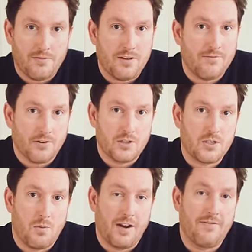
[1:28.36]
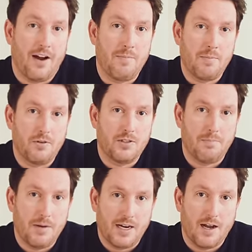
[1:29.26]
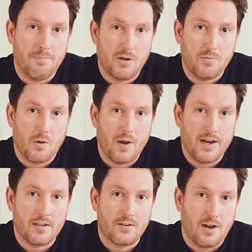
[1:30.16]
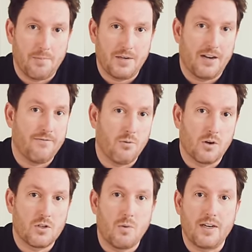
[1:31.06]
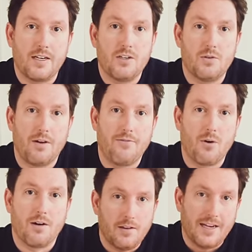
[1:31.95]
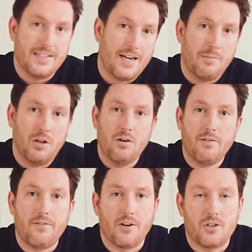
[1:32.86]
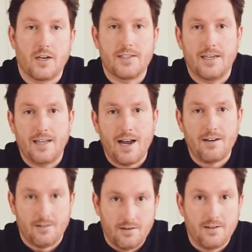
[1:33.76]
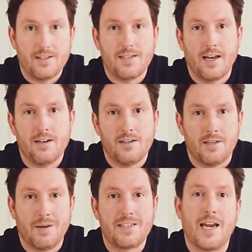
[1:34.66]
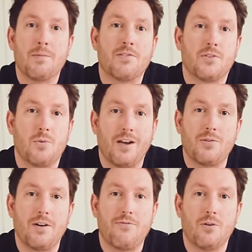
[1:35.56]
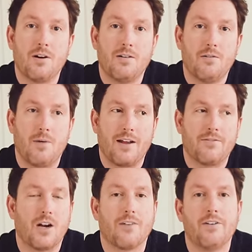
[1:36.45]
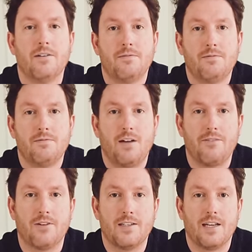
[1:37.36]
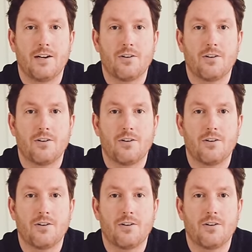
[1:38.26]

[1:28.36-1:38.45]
of the first 25 people to pick up Book More Weddings updated for 2024. Link is down below if you're interested in that. Let's get to the best cameras for 2024 wedding photography. I phrased that